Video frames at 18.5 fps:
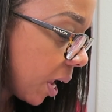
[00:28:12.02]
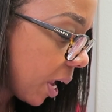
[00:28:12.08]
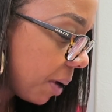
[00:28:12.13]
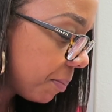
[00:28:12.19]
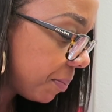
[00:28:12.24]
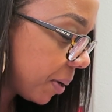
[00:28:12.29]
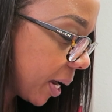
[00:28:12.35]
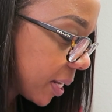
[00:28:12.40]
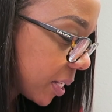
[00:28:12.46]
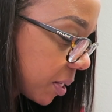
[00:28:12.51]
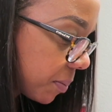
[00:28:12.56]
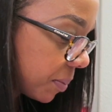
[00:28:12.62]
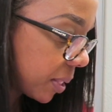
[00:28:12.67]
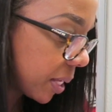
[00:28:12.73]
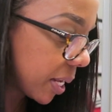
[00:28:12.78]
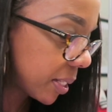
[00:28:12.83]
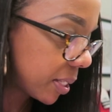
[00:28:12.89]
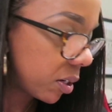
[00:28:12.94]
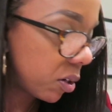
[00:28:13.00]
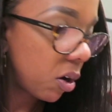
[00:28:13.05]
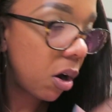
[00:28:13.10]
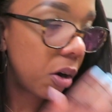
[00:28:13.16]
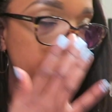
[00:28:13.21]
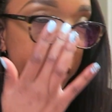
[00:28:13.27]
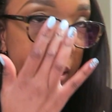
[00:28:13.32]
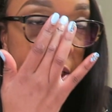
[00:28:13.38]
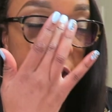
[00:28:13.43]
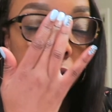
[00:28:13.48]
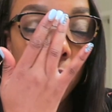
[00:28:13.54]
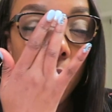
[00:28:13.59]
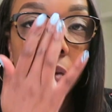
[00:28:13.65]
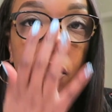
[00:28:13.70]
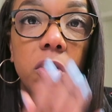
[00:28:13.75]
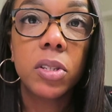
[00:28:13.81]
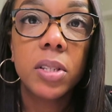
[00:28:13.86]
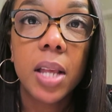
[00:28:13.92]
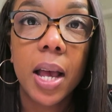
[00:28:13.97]
and buy some things that are already
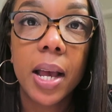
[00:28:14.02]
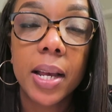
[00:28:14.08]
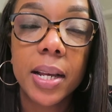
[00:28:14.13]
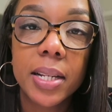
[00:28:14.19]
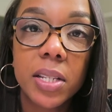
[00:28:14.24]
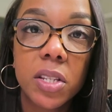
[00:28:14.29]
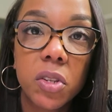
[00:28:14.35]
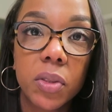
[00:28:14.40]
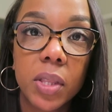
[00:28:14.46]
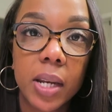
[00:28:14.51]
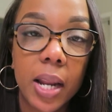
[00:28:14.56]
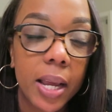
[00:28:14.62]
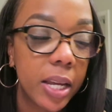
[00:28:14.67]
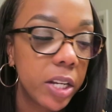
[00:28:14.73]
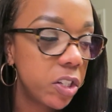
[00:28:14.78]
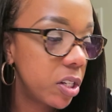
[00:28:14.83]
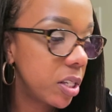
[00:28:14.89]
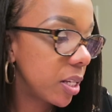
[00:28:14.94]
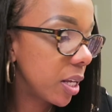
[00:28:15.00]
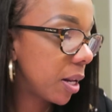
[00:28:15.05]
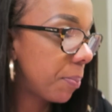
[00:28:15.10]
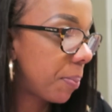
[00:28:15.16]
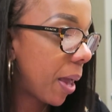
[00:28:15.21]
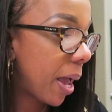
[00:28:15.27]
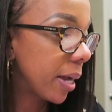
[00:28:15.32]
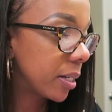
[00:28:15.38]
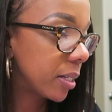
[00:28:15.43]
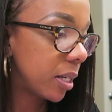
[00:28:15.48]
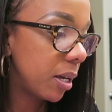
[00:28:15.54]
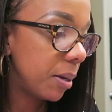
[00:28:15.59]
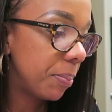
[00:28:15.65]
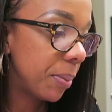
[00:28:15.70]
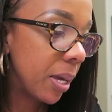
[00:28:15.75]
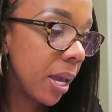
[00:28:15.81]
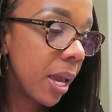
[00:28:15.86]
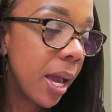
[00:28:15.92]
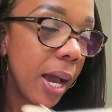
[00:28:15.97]
travel size so that I can just get it packed up.